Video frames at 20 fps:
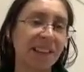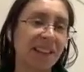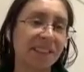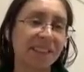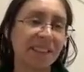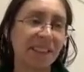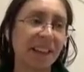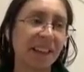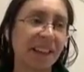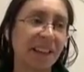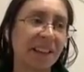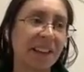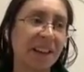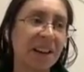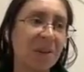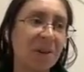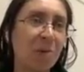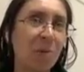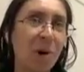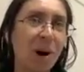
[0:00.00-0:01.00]
just kind of like
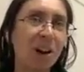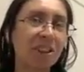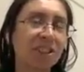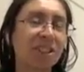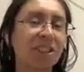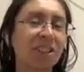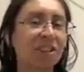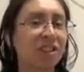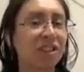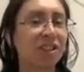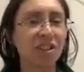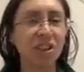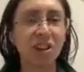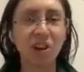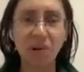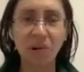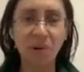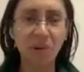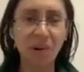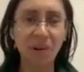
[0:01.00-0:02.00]
watching a
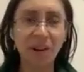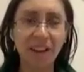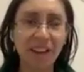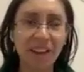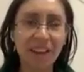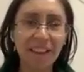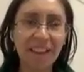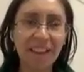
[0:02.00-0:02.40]
show. So